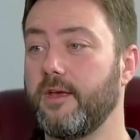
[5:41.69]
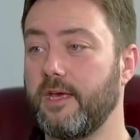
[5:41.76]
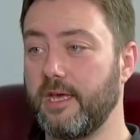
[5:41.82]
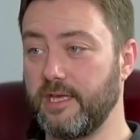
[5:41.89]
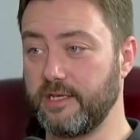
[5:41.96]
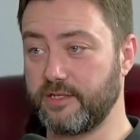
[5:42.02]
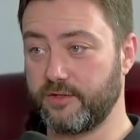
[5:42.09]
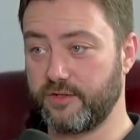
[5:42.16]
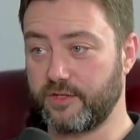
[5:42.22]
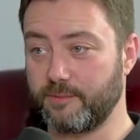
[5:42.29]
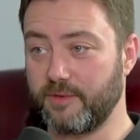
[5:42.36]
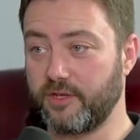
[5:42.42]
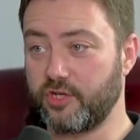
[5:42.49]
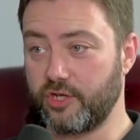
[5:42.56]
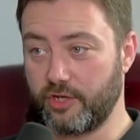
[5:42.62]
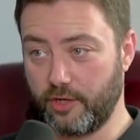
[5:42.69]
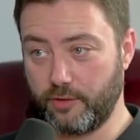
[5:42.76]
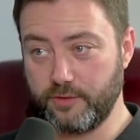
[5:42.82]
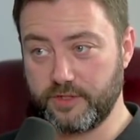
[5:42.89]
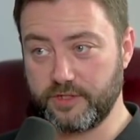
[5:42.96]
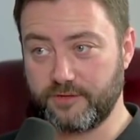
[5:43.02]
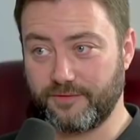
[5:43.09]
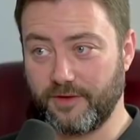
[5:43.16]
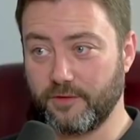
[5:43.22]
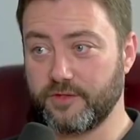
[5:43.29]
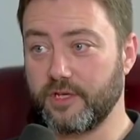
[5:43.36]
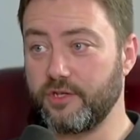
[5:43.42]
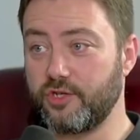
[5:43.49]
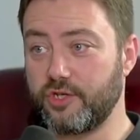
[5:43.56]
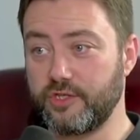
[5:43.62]
is something she knows is false,
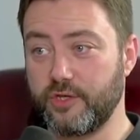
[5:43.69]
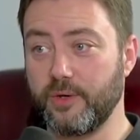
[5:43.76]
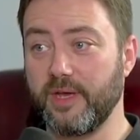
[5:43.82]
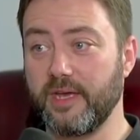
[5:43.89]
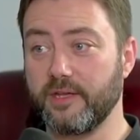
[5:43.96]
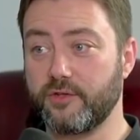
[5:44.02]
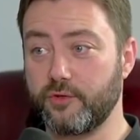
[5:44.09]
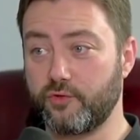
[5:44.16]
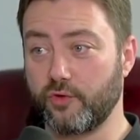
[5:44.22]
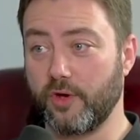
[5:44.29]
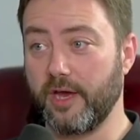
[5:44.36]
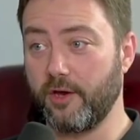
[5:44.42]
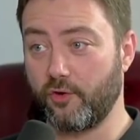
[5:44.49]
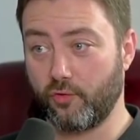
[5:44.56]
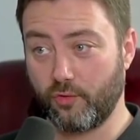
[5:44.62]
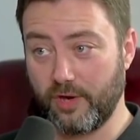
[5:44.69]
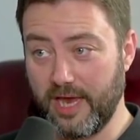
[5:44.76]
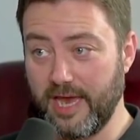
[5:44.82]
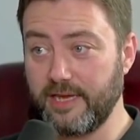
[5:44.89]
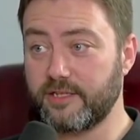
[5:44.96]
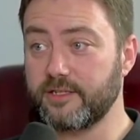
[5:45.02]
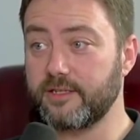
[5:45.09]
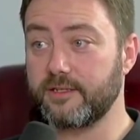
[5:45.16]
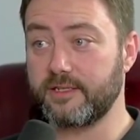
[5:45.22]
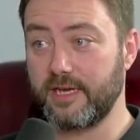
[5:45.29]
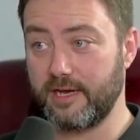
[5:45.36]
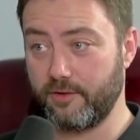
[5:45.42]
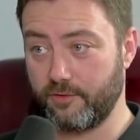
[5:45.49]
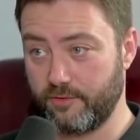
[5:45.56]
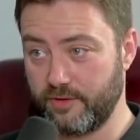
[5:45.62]
and she's doing it to try and create
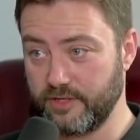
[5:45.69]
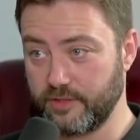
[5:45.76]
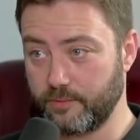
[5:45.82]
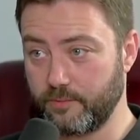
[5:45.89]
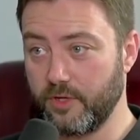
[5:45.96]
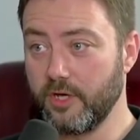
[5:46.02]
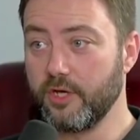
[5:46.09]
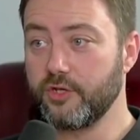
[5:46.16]
terrorism.